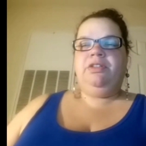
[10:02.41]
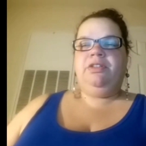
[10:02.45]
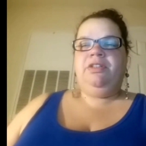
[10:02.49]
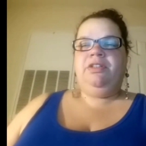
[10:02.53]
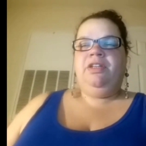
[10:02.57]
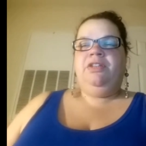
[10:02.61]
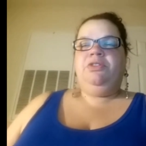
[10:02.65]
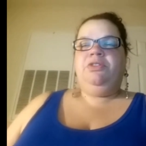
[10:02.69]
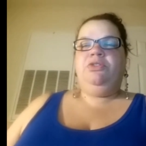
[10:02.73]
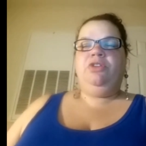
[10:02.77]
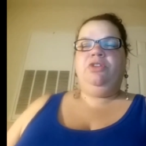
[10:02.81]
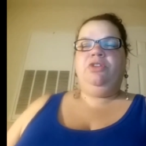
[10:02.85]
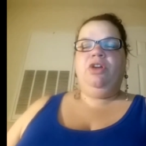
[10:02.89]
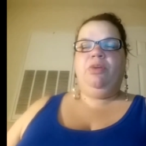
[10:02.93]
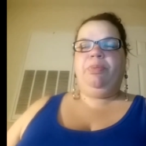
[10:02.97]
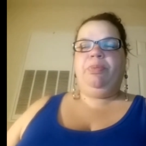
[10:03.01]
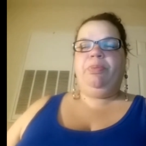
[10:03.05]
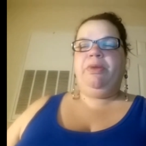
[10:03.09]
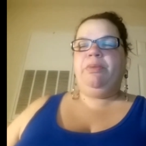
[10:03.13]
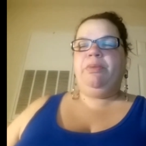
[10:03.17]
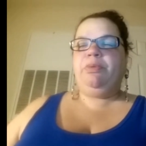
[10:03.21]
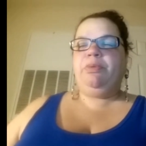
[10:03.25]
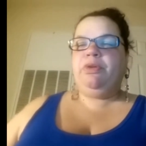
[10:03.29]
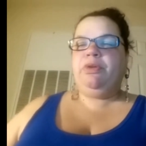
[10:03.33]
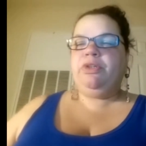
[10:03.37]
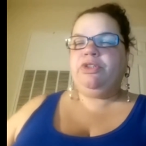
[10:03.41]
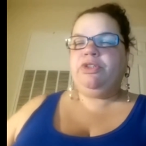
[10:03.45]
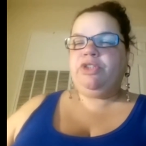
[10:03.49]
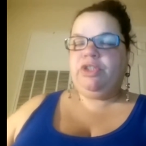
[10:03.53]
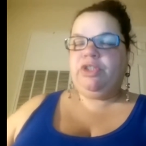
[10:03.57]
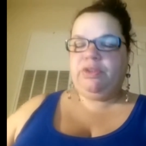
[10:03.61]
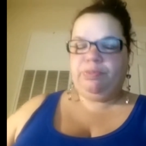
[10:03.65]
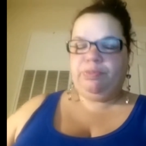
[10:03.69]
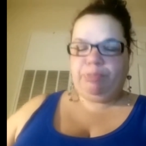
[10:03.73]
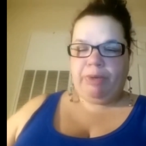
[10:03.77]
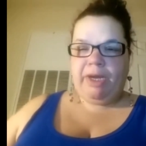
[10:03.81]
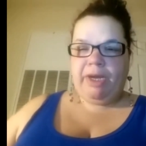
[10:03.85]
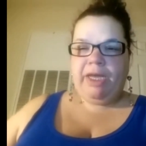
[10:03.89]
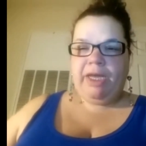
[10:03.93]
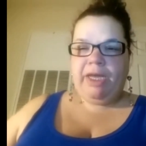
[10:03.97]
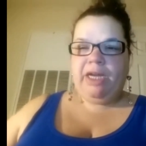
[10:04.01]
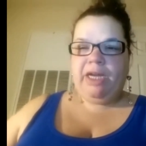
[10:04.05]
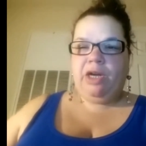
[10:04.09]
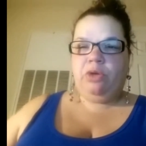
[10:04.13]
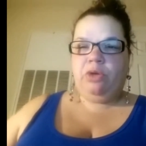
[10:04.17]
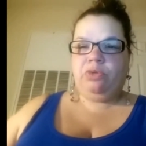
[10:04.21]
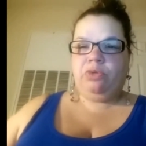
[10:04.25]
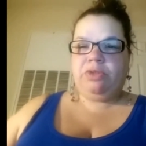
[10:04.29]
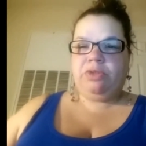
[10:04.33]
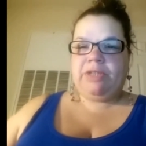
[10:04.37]
You know, people will just spray it
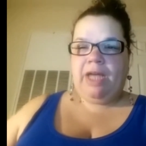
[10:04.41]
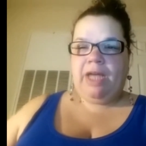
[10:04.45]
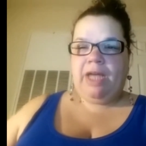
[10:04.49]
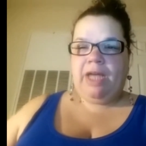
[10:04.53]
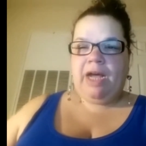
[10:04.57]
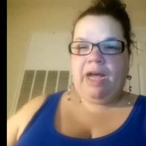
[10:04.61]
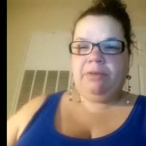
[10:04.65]
on top.